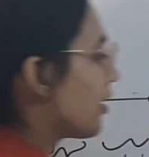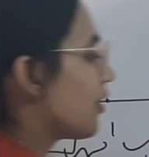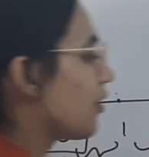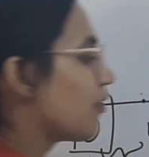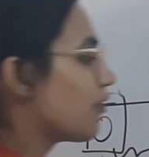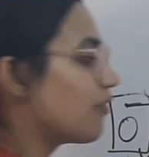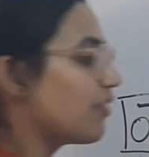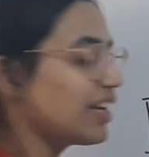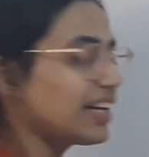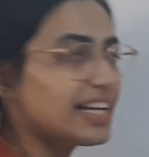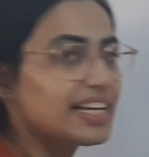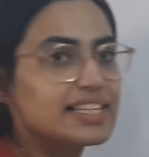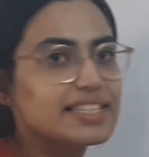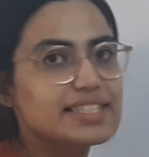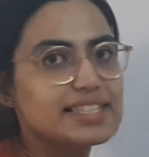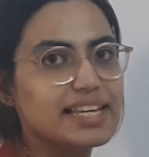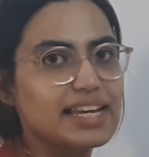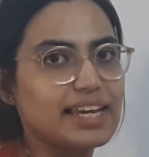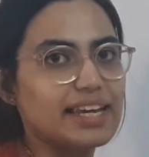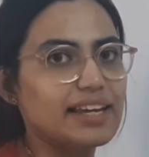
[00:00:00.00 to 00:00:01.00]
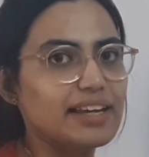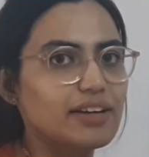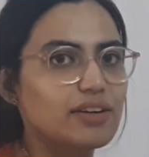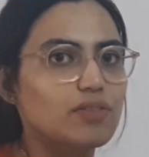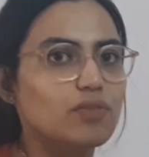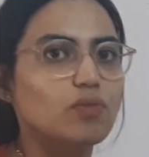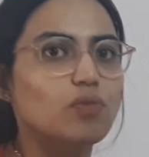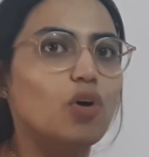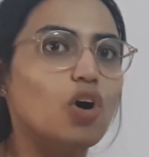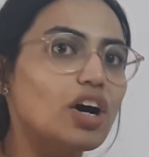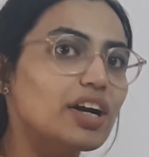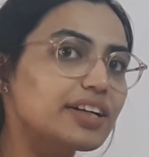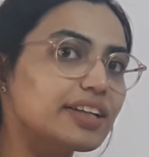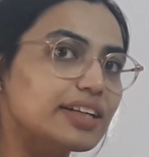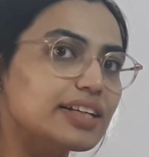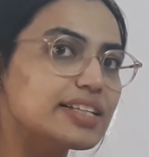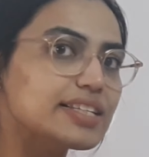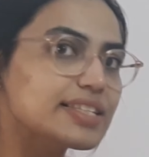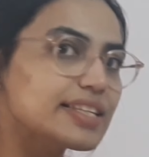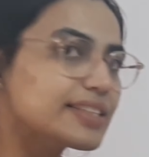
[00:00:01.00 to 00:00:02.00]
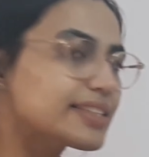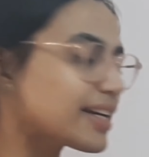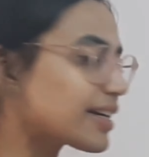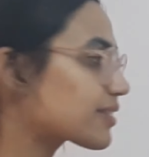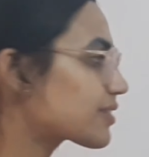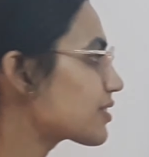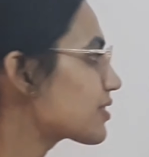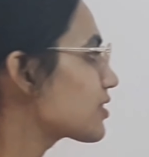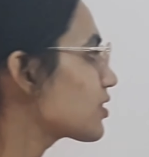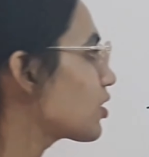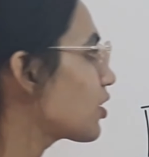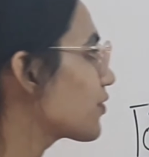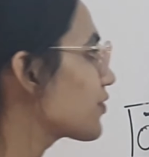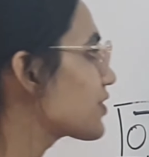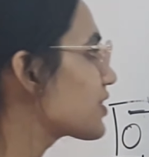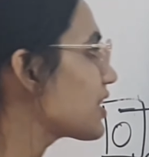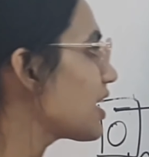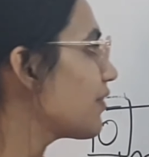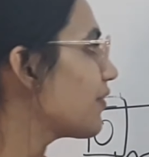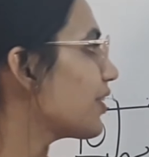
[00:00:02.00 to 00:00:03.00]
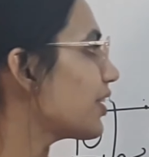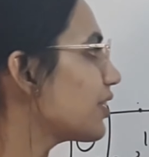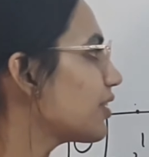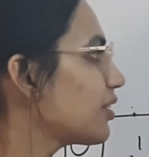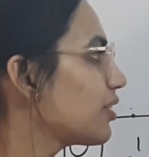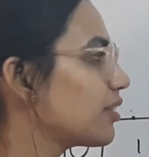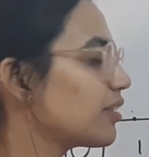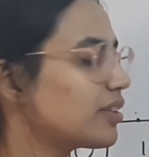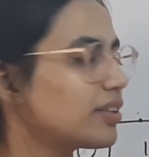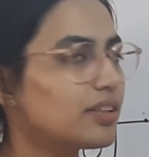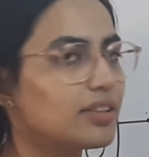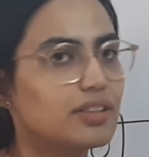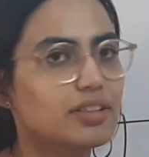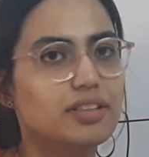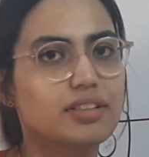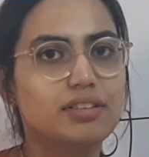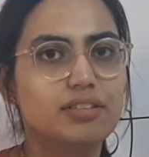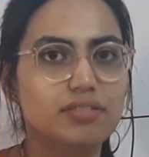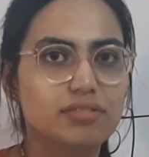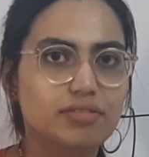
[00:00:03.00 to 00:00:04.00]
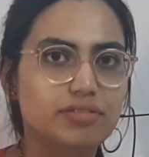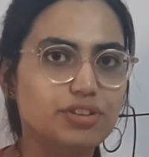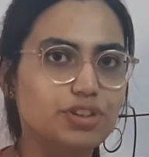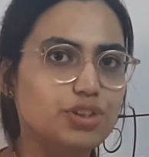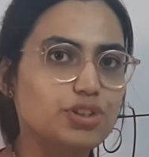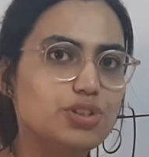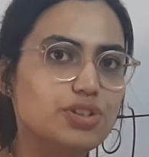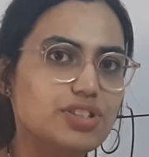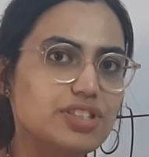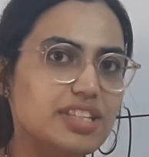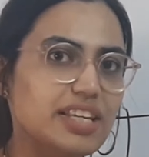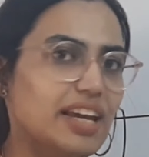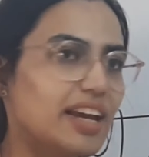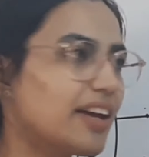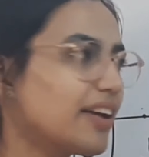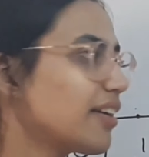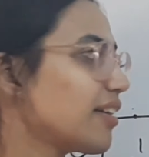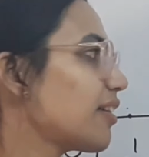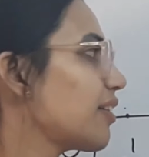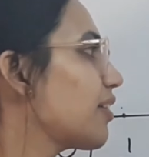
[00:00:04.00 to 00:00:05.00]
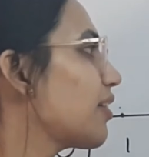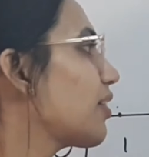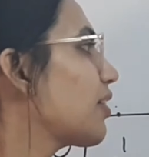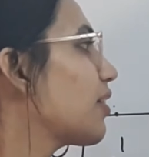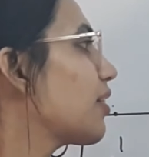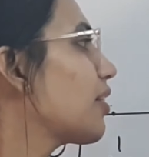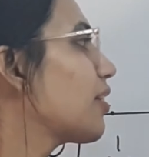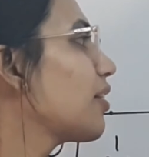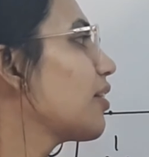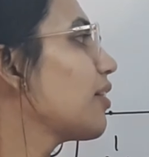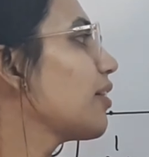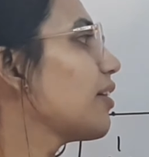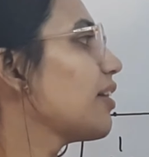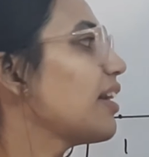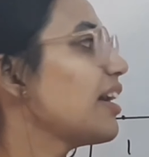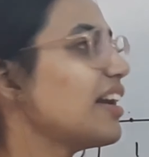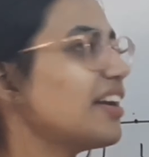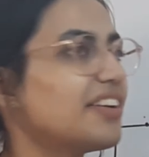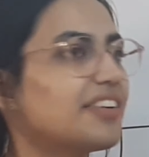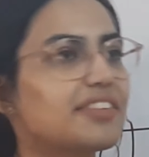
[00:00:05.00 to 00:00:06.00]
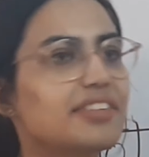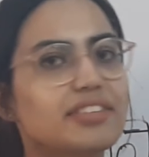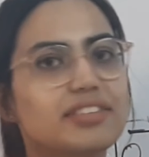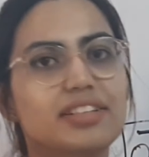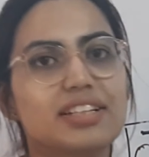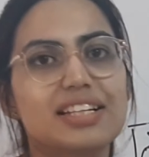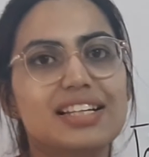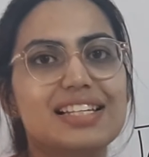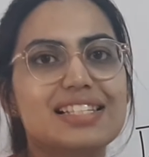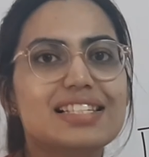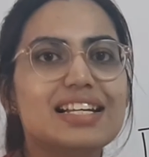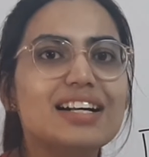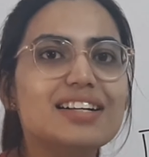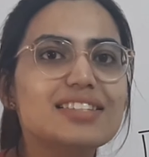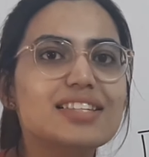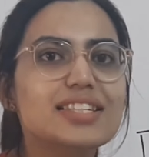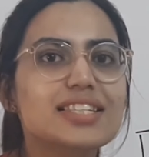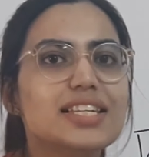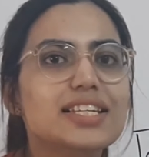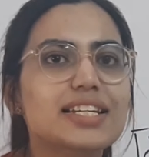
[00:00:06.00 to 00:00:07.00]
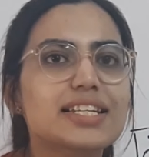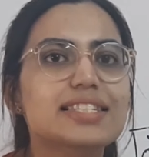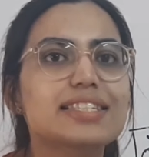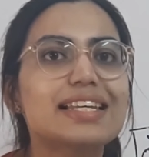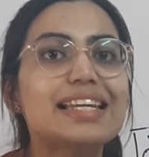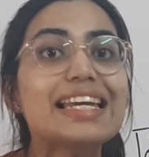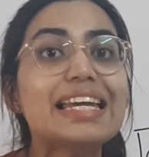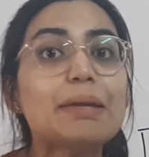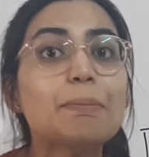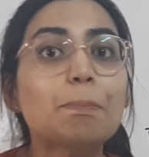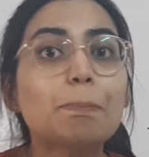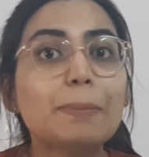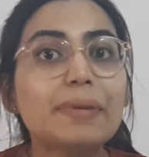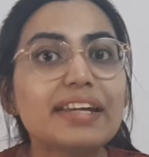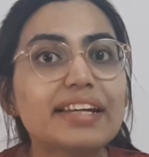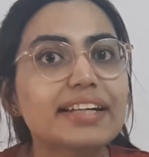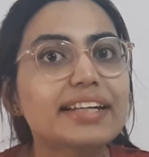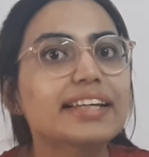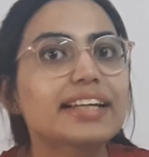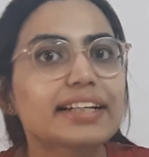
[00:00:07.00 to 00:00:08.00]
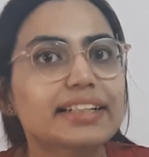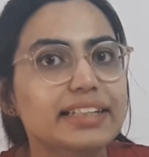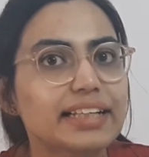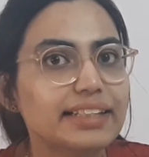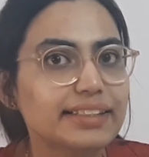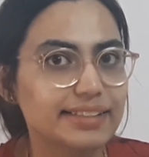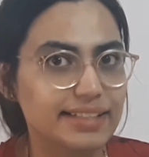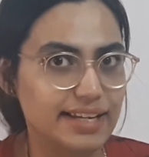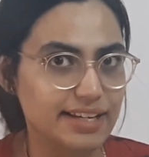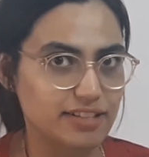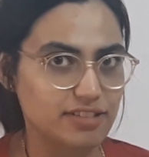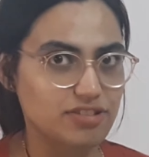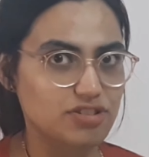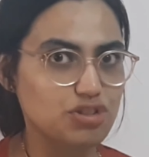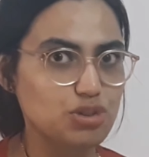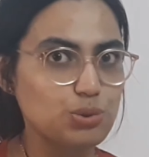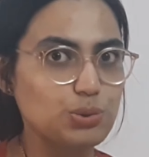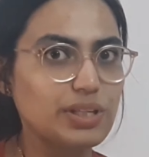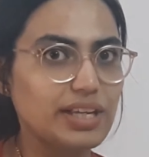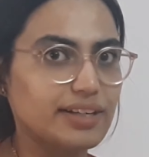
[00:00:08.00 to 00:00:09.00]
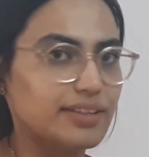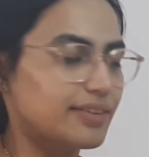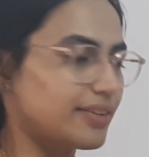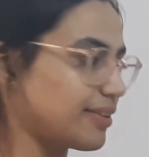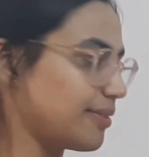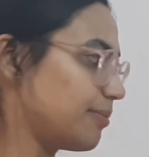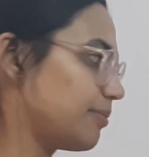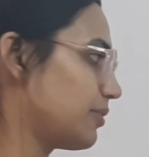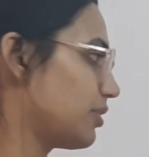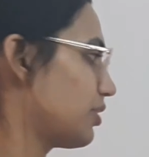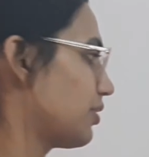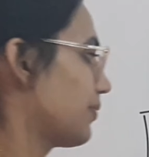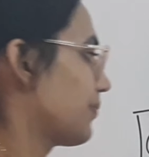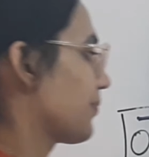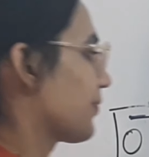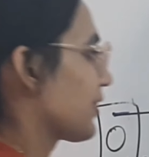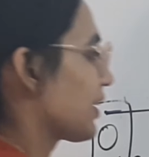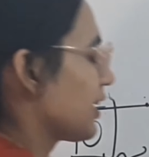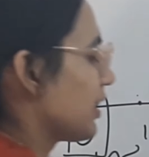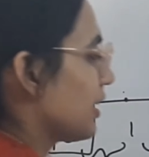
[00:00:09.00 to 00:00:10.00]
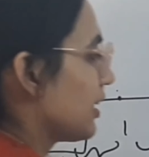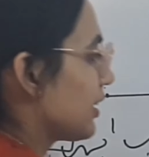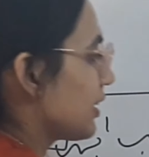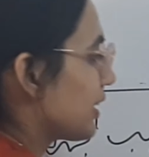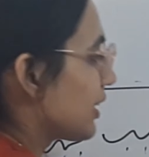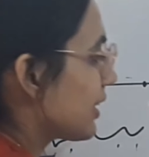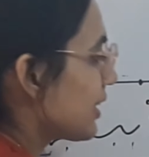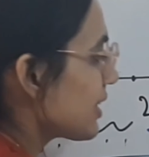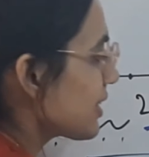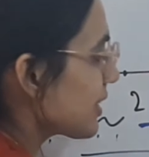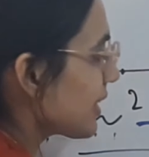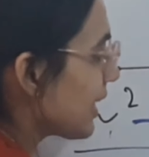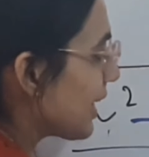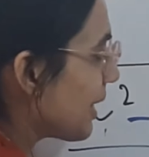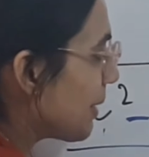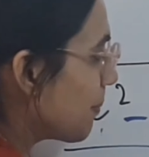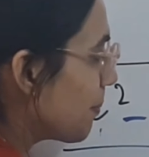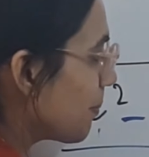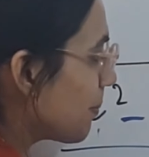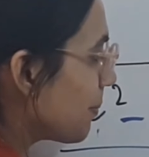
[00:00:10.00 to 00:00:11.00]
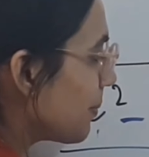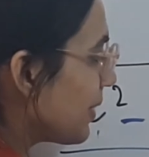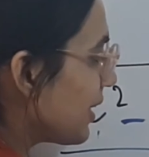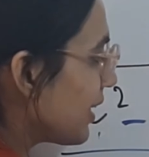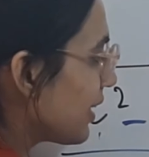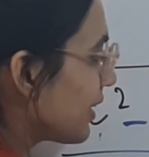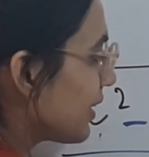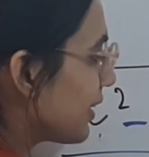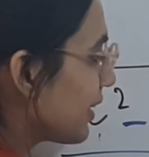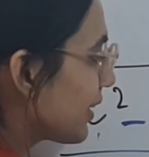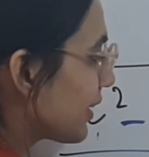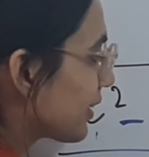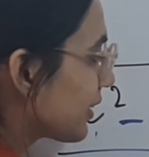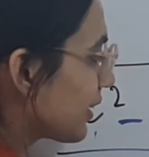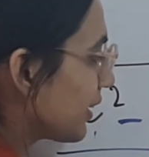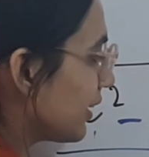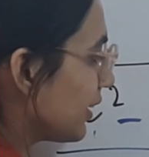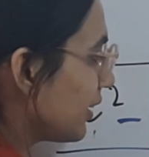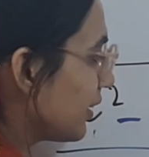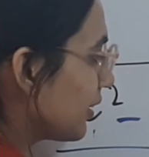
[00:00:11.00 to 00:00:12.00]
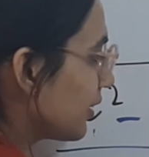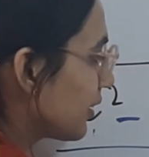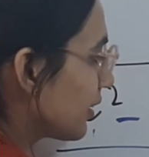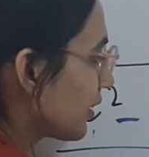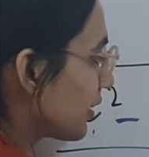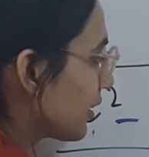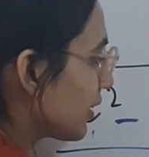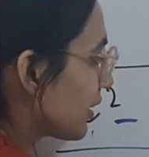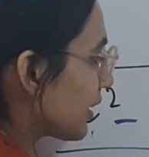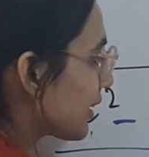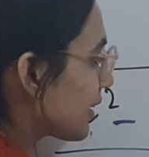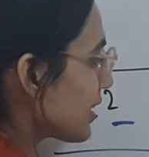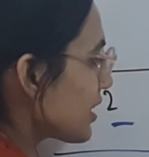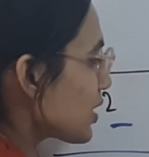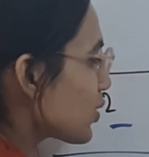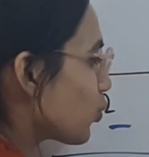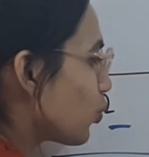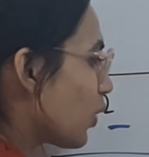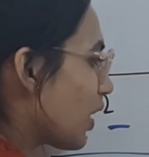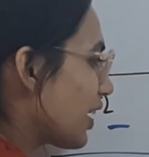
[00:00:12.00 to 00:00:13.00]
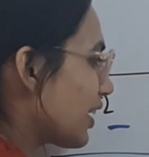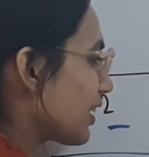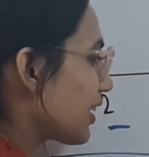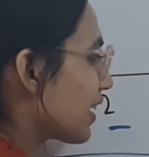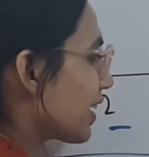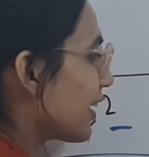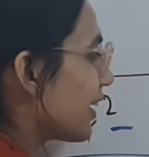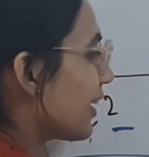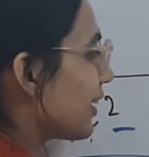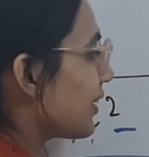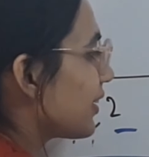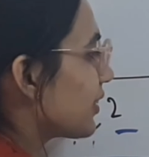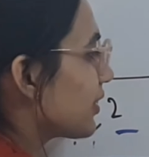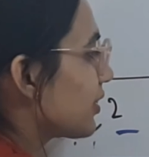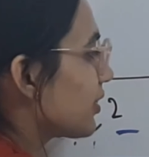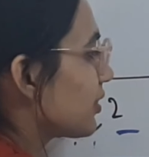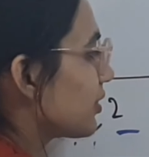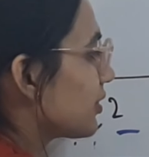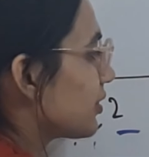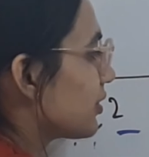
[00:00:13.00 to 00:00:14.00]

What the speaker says: When I say what is the successor of 7, you should say 8. Successor is immediately next to that number. That is immediately. That is 1 greater.